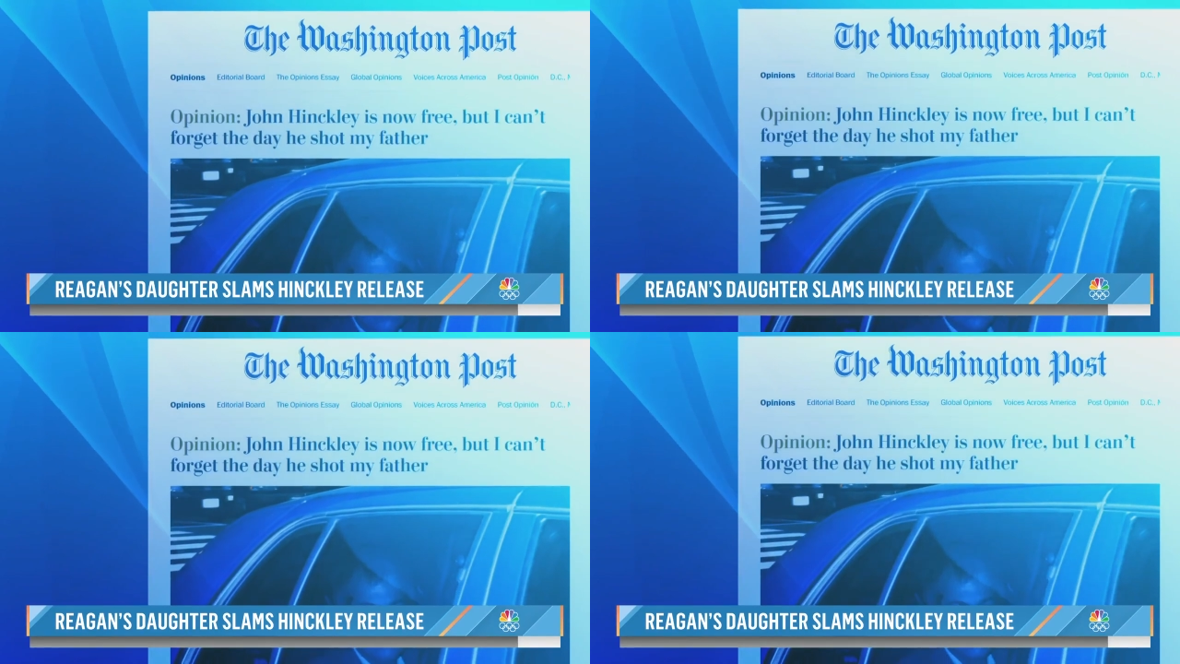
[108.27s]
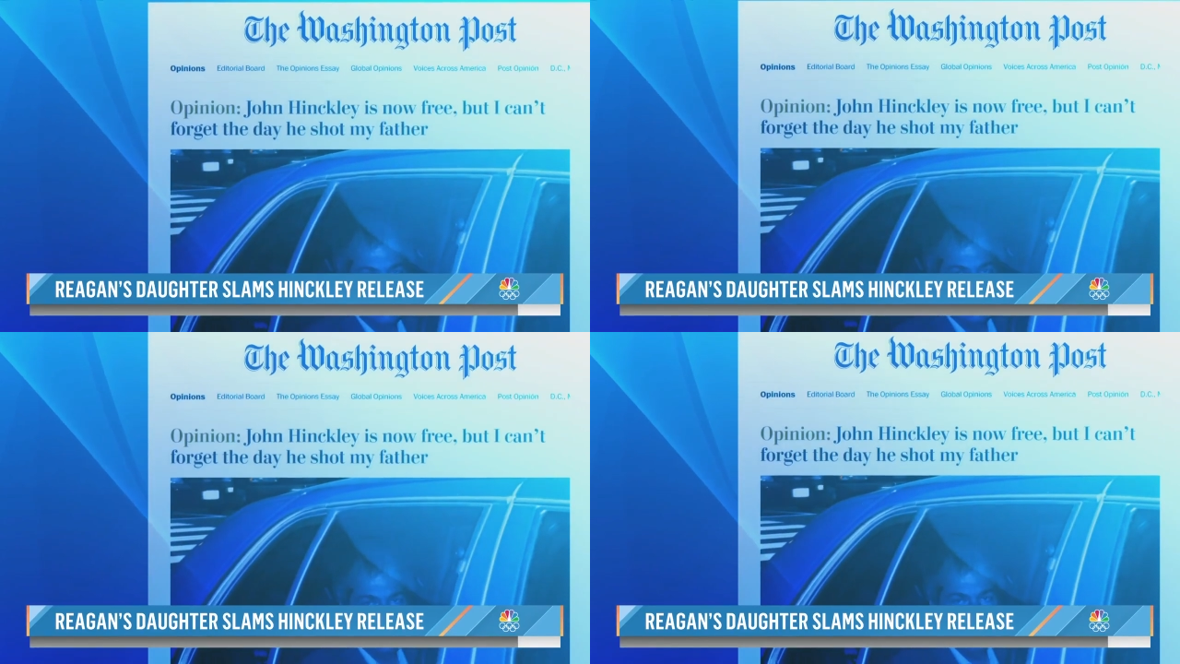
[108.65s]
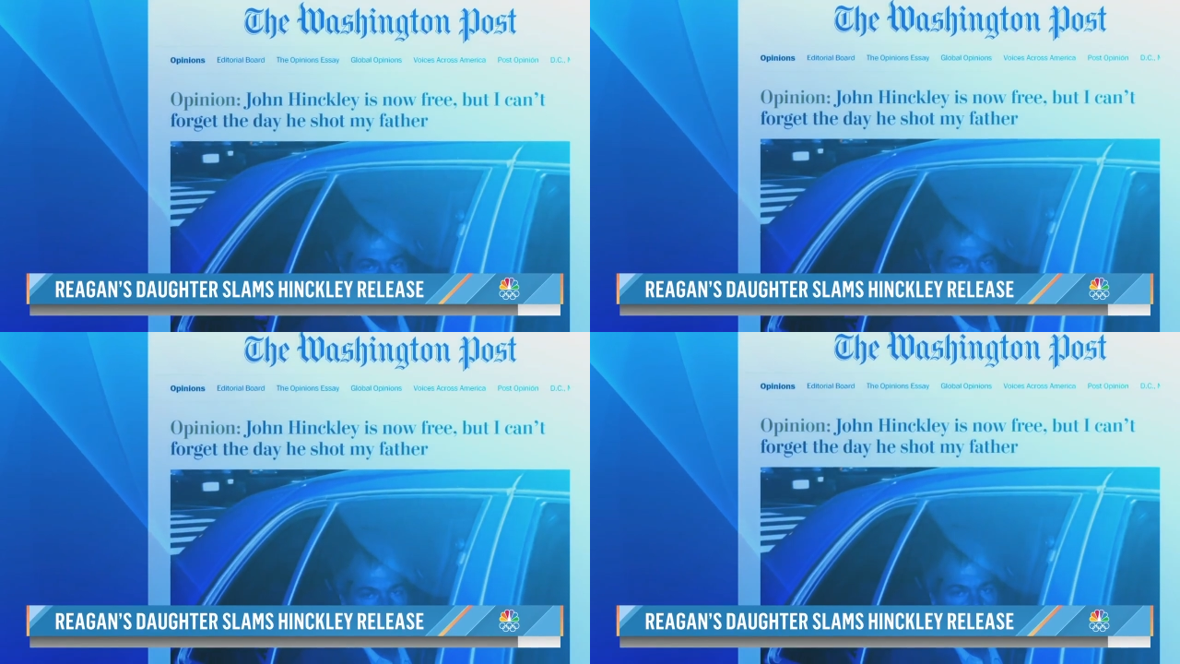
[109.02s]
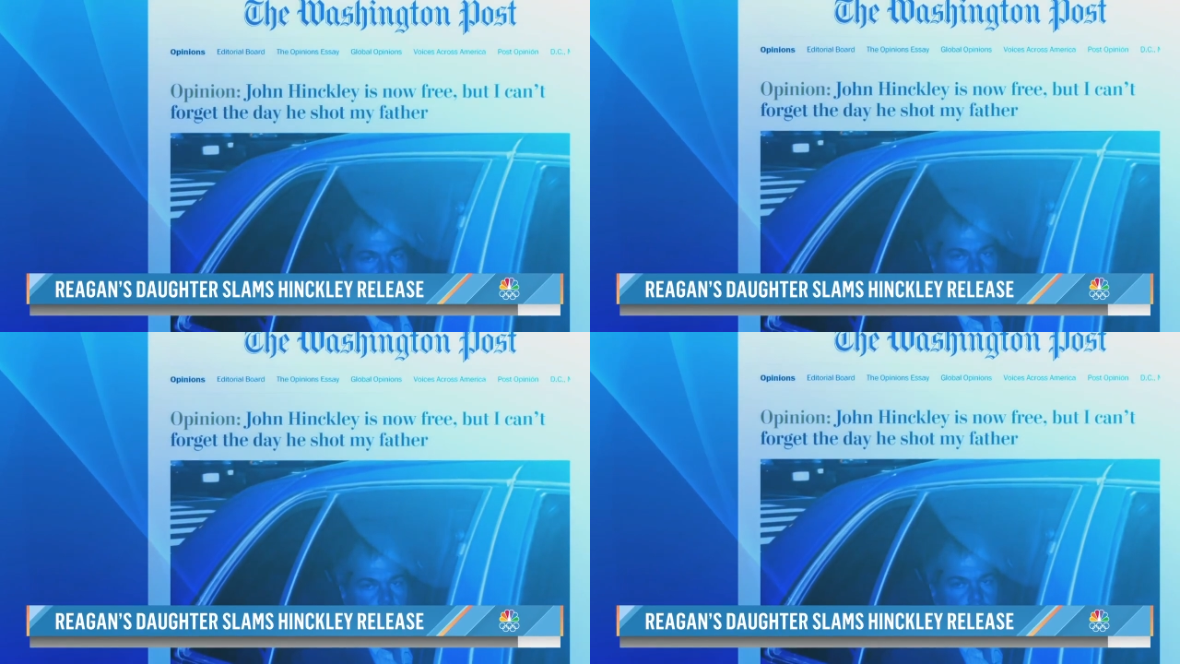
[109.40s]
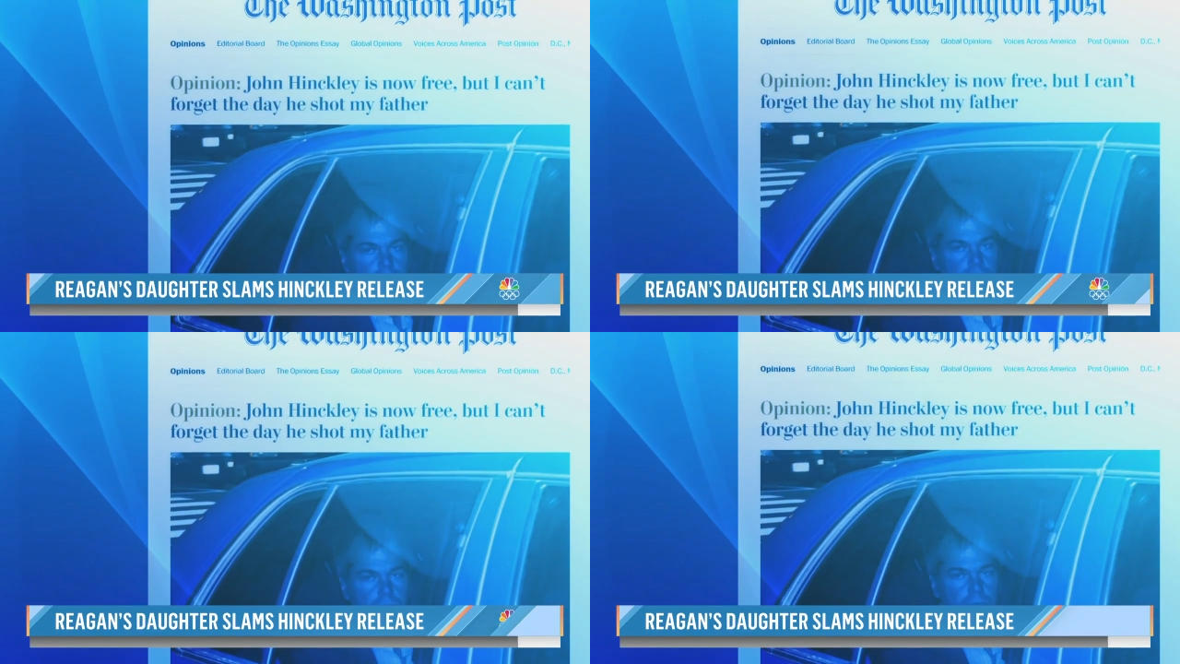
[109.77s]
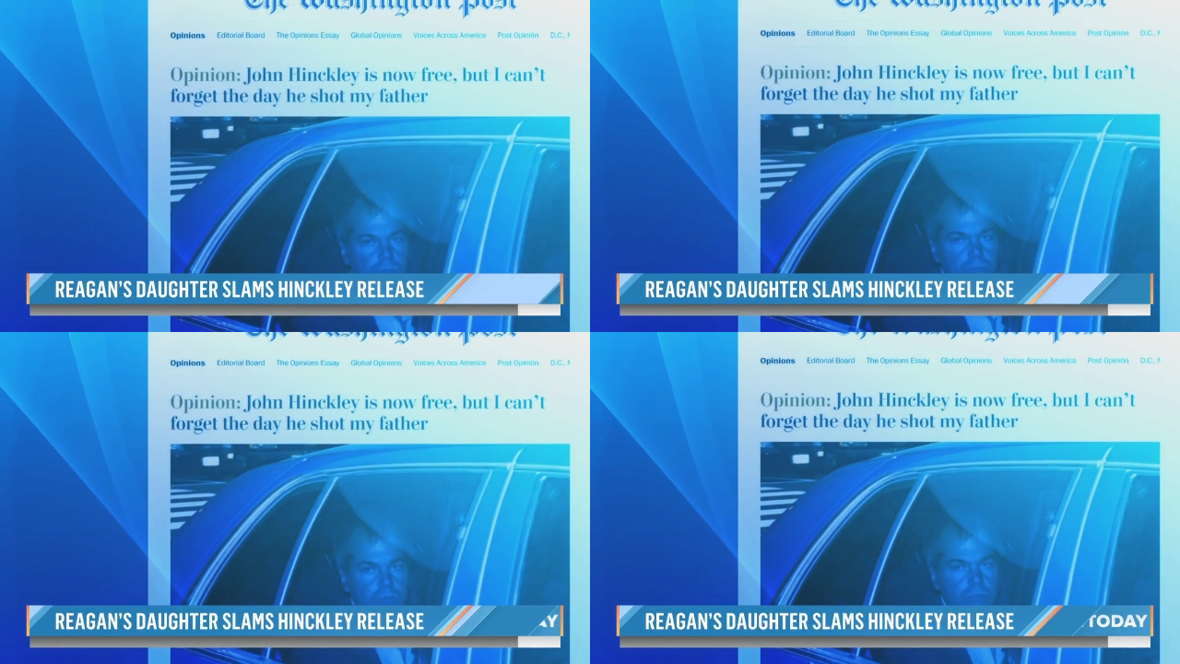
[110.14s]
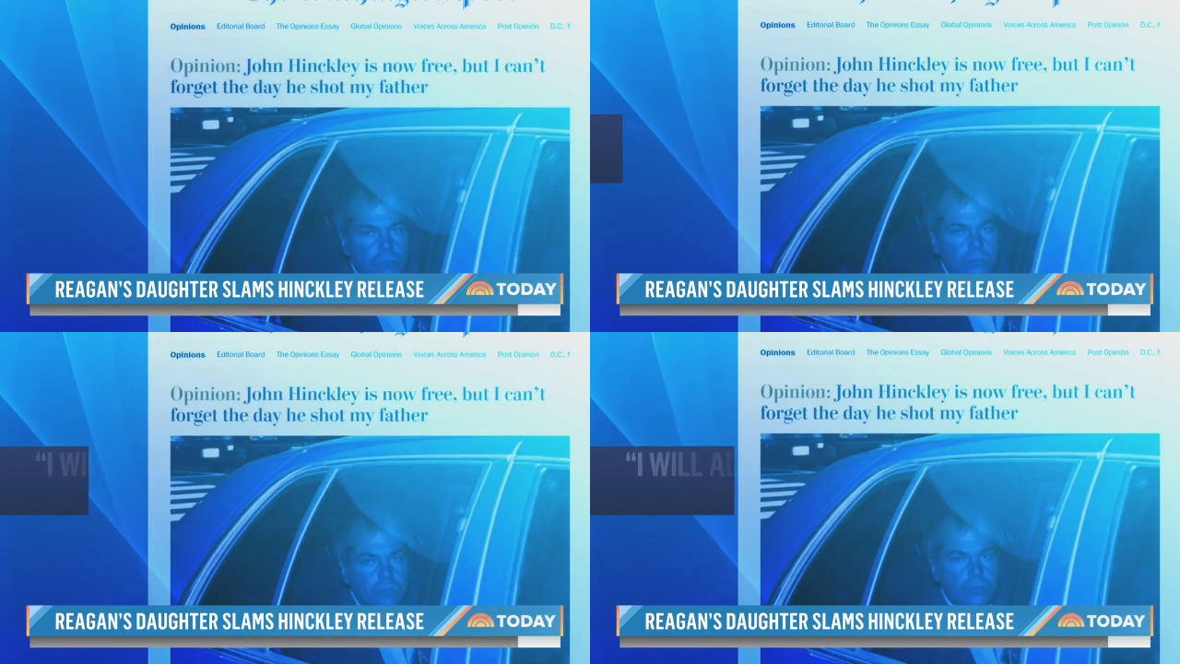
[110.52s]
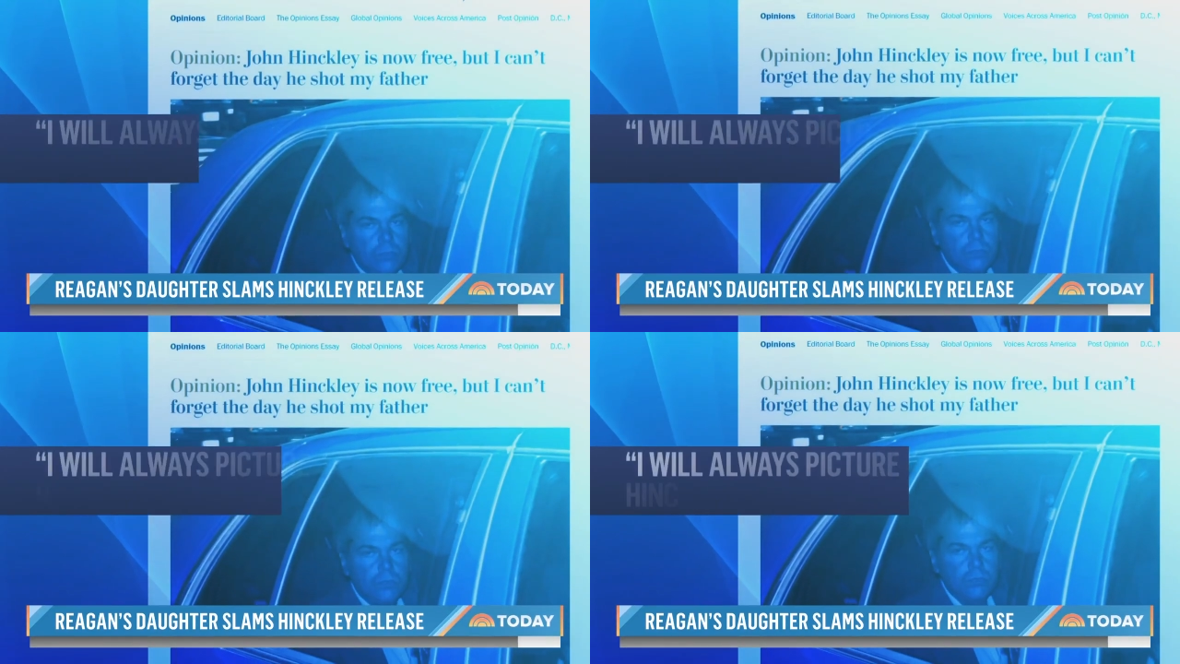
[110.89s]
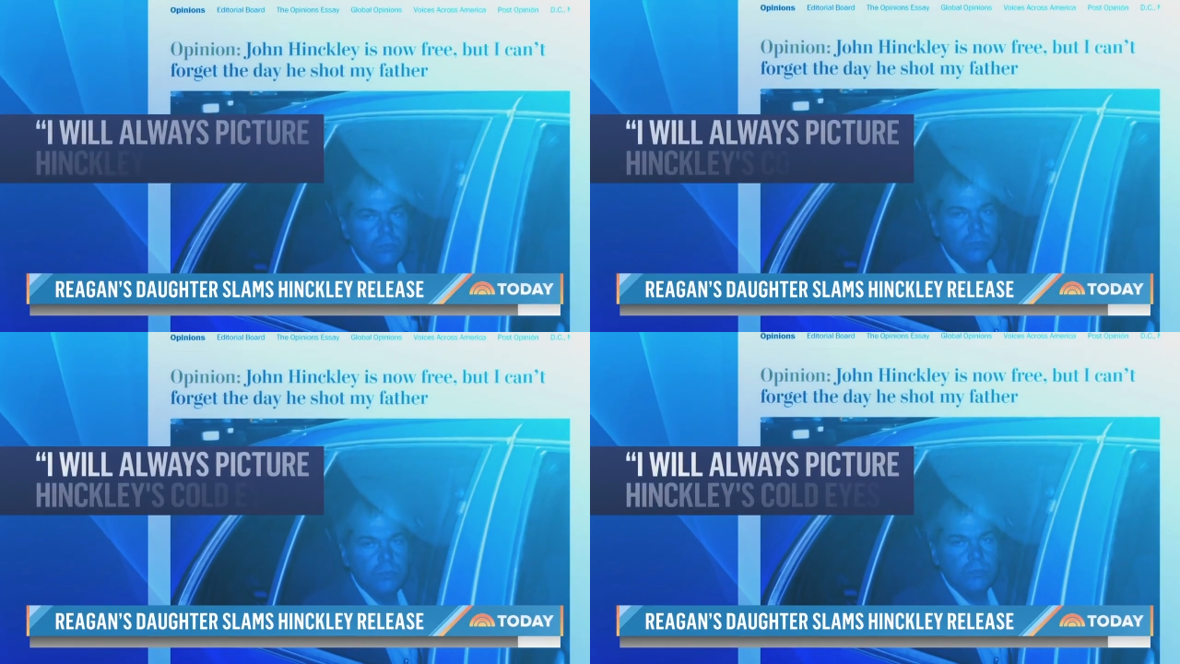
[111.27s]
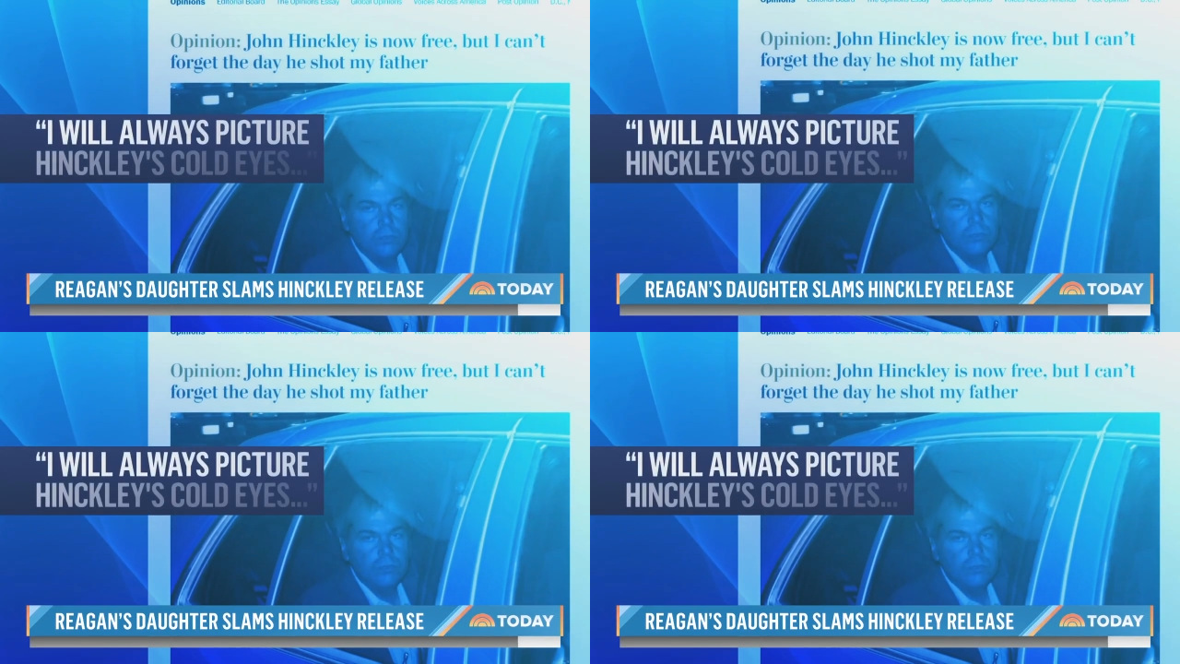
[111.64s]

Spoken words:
(no speaker visible)